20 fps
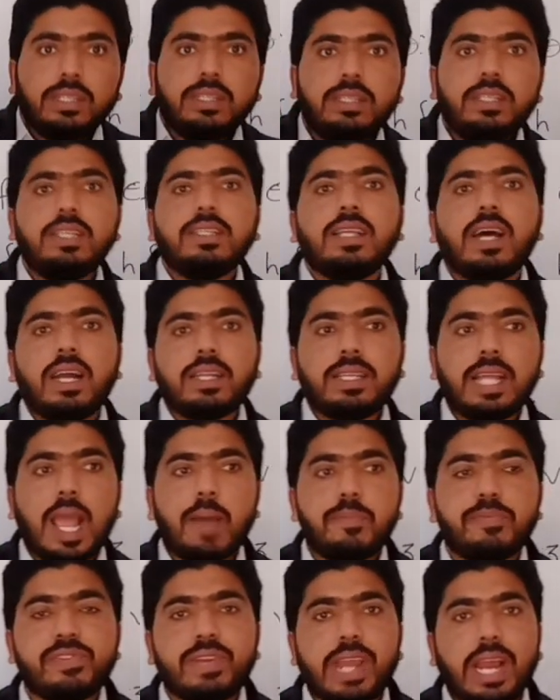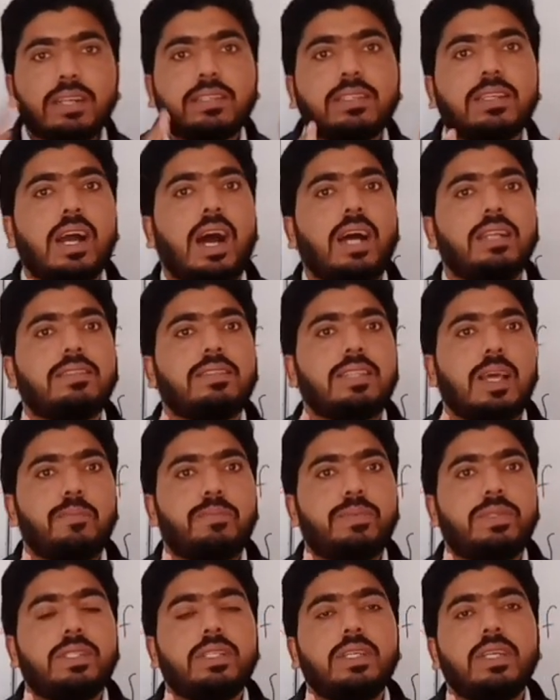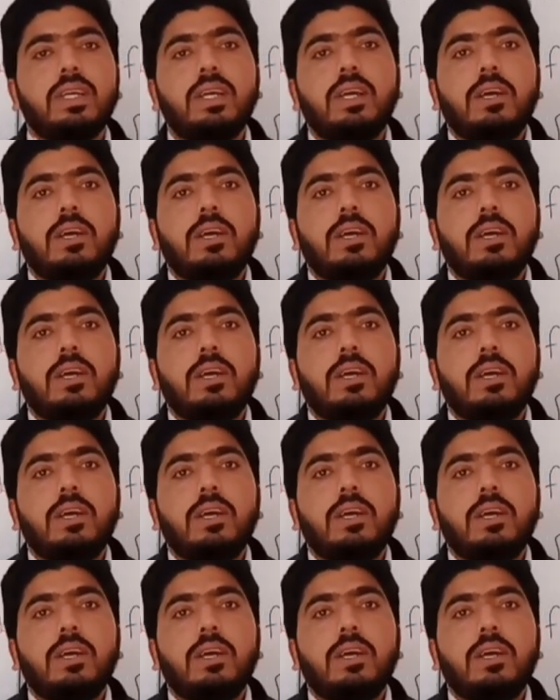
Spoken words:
These are the abstract concept.